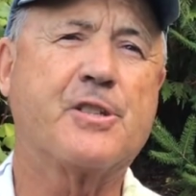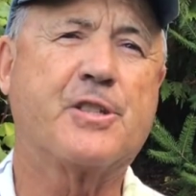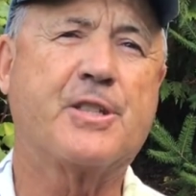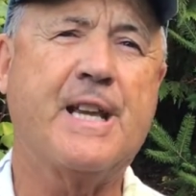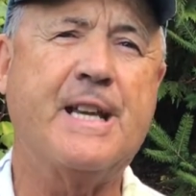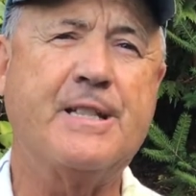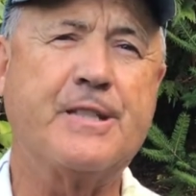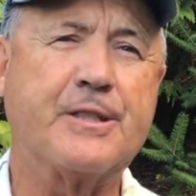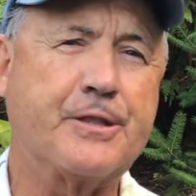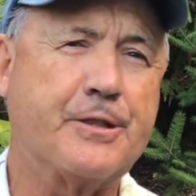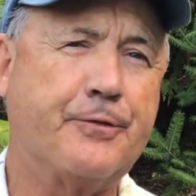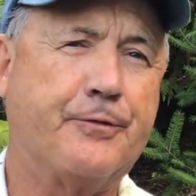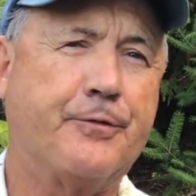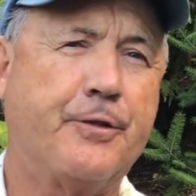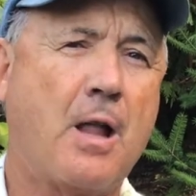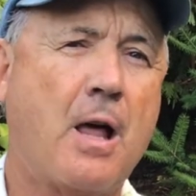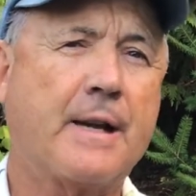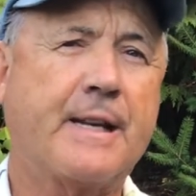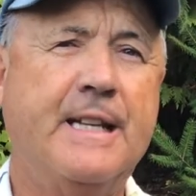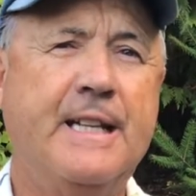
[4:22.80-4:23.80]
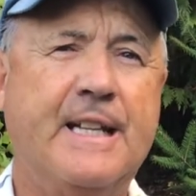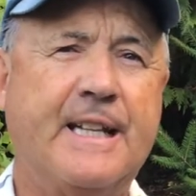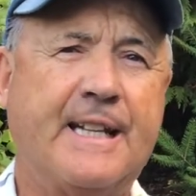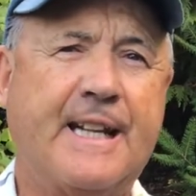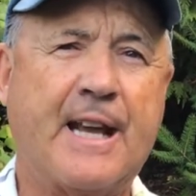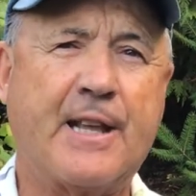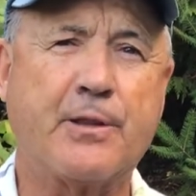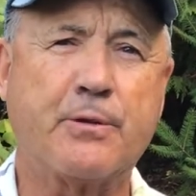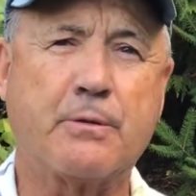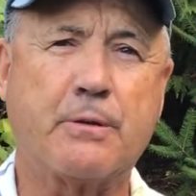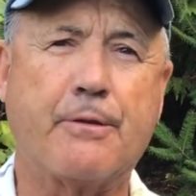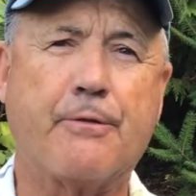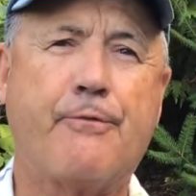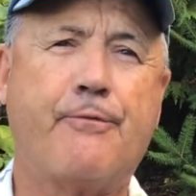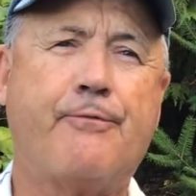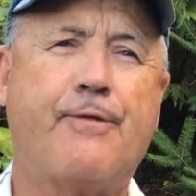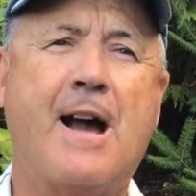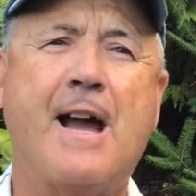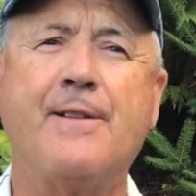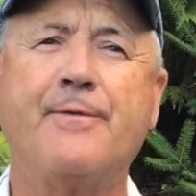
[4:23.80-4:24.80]
say that the flocking together of
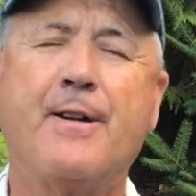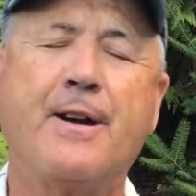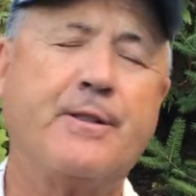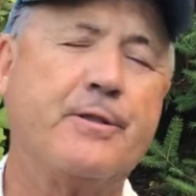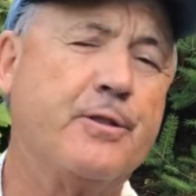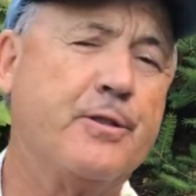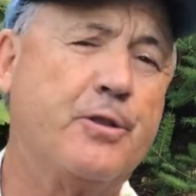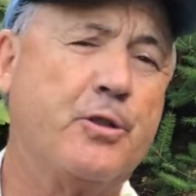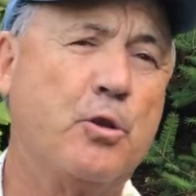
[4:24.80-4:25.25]
500